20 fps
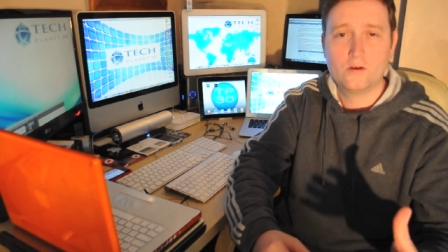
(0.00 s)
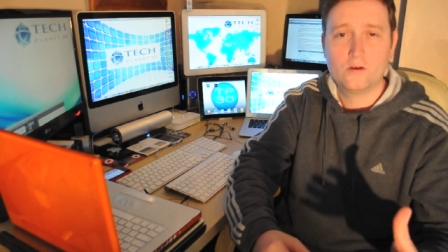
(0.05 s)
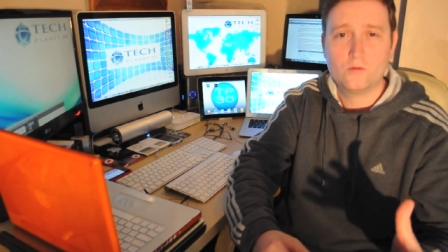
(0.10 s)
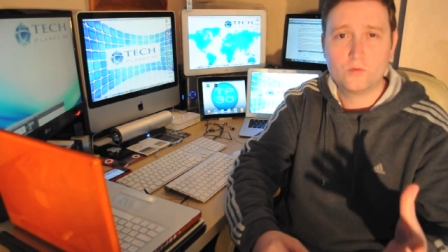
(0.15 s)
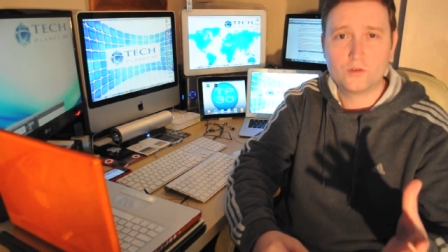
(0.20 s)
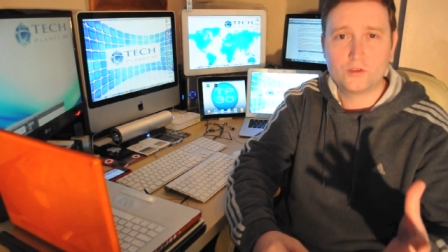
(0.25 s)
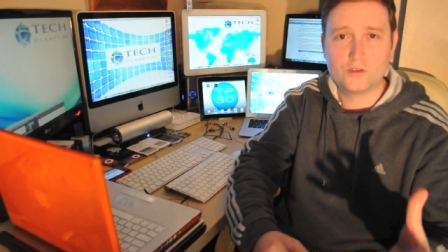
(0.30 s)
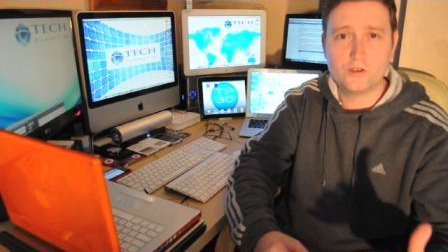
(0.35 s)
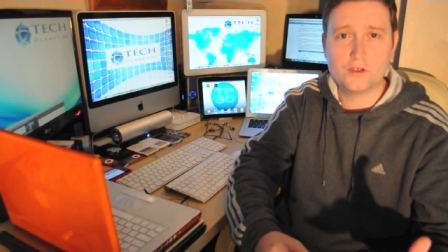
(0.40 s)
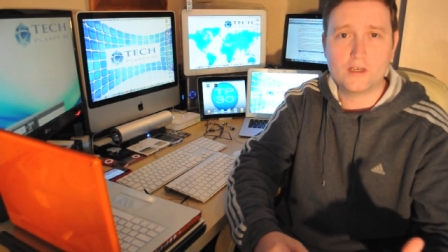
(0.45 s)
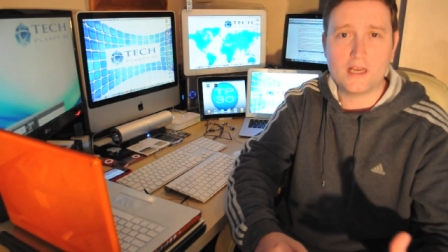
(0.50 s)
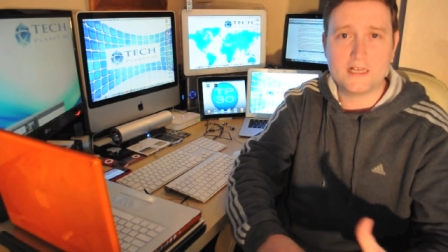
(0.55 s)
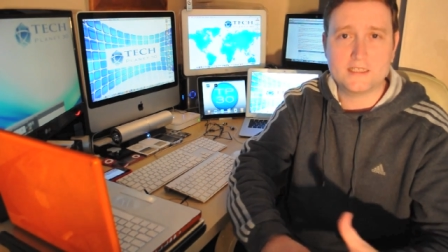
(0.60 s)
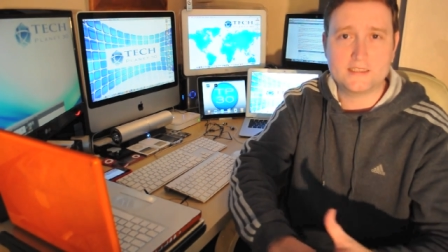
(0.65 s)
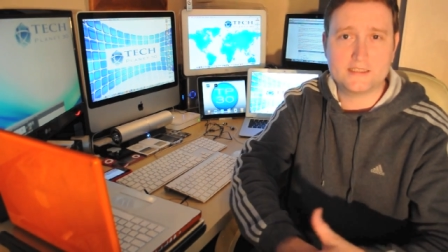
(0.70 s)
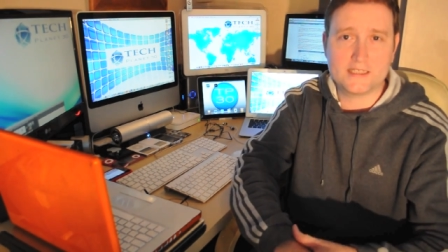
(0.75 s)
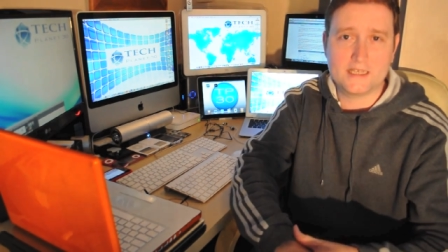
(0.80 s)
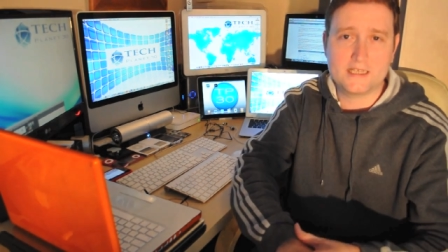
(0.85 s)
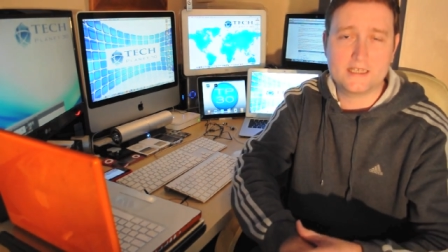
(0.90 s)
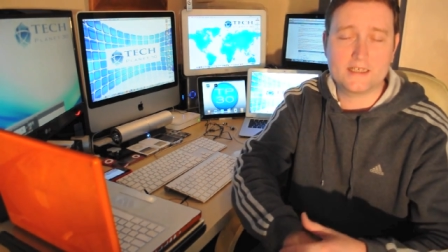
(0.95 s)
what you
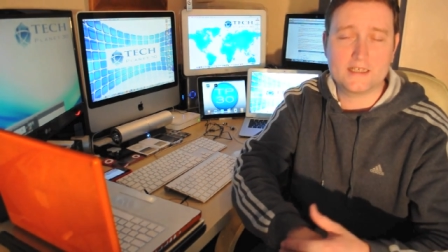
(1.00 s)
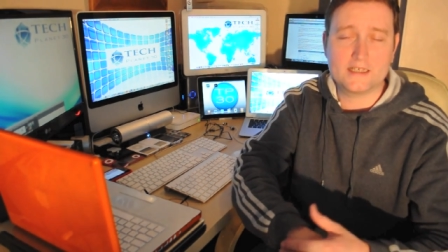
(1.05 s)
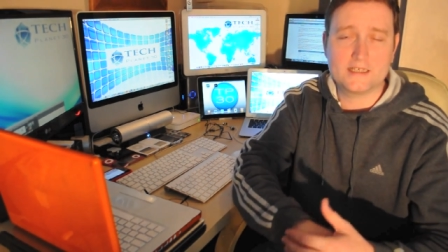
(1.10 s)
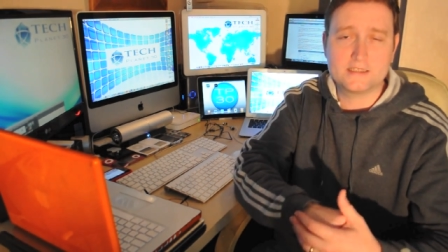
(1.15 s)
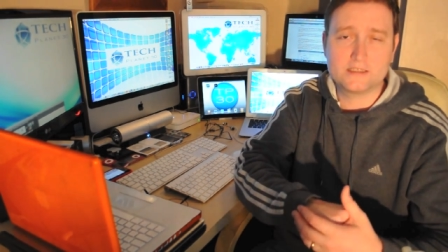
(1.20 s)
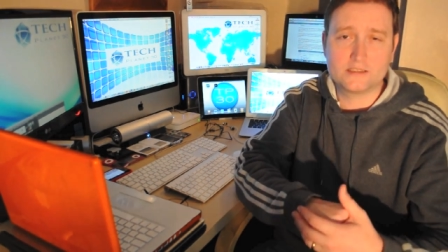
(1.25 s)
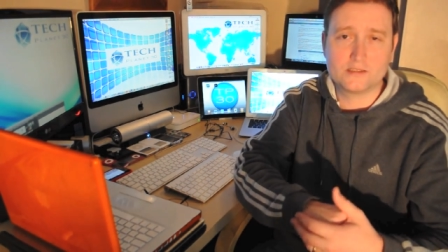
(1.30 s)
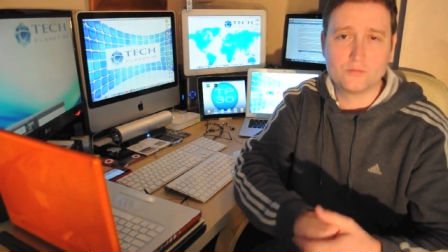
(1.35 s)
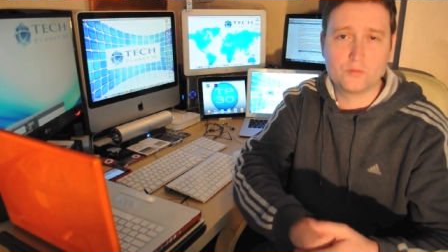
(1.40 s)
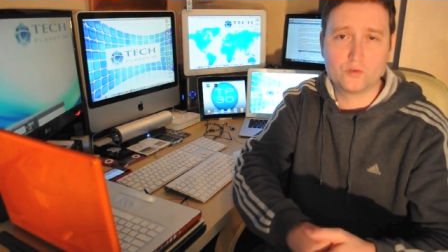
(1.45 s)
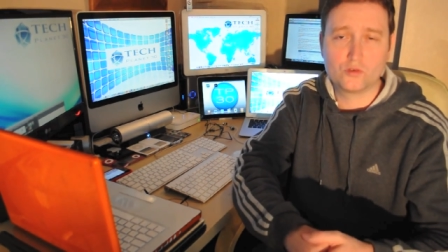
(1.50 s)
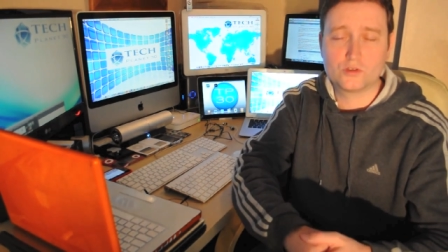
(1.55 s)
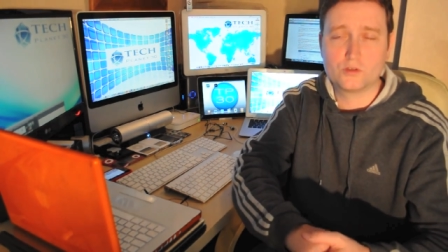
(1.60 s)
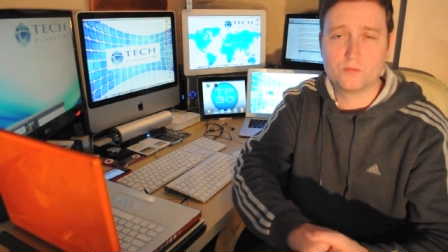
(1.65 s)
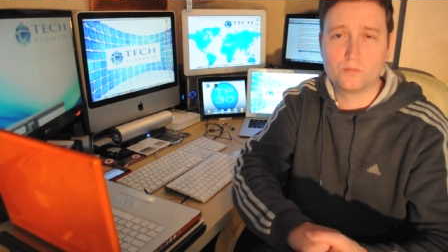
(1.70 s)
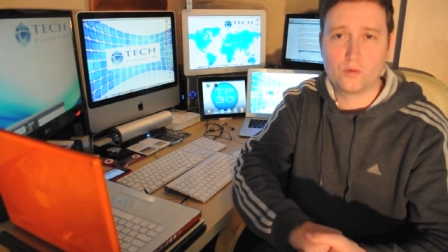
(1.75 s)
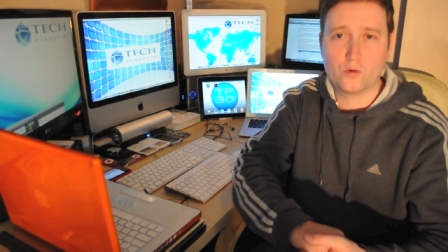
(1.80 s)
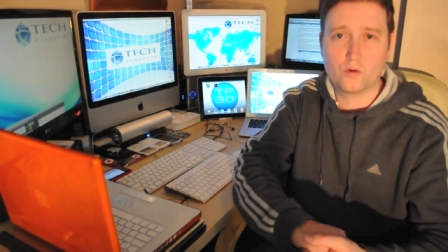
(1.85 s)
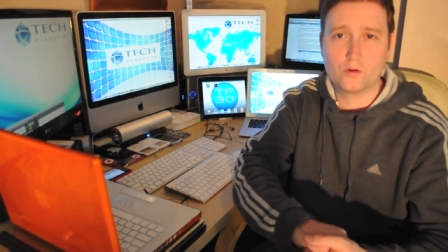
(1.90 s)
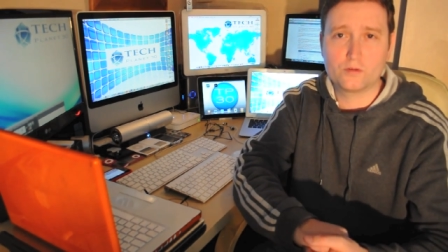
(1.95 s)
guys think is the most
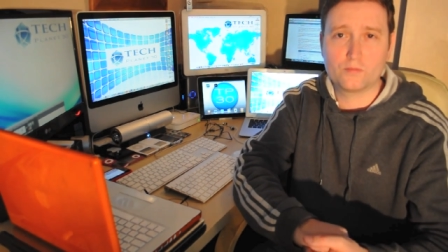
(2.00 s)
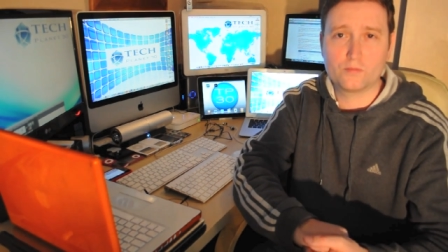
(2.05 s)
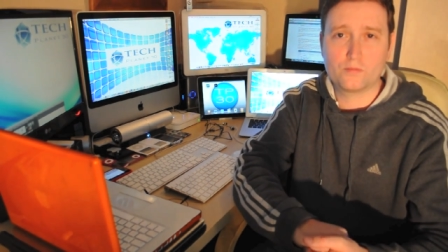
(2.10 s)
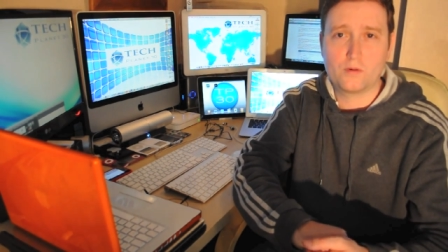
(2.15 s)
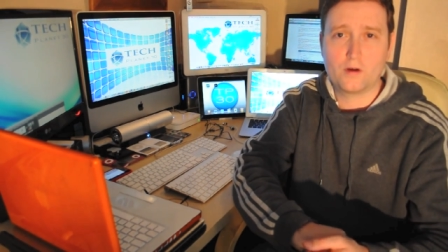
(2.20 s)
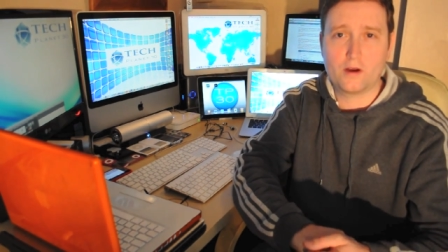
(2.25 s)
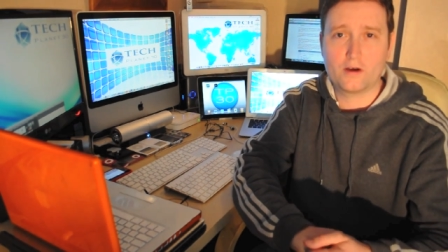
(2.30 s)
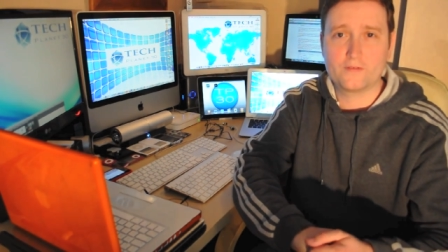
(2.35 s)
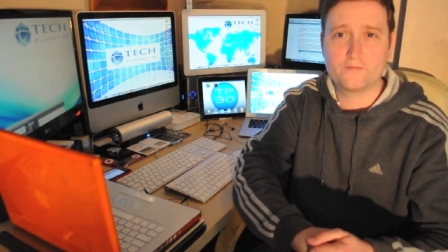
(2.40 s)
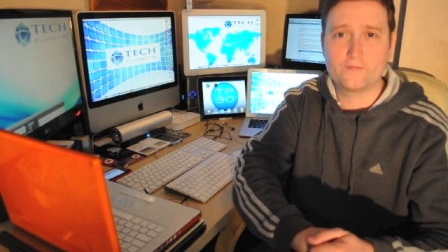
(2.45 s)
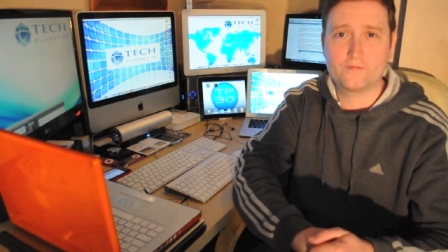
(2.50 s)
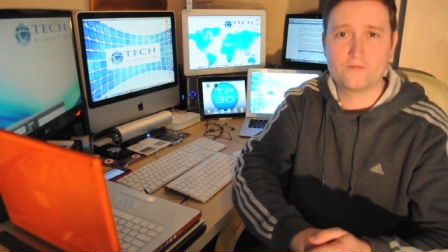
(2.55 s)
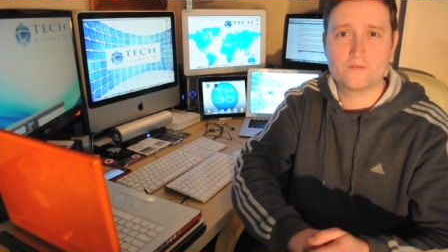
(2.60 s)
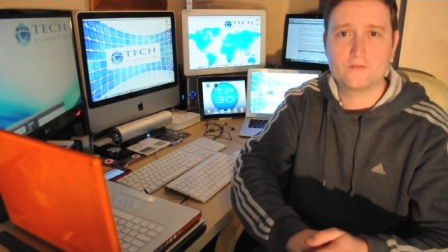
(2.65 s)
important part of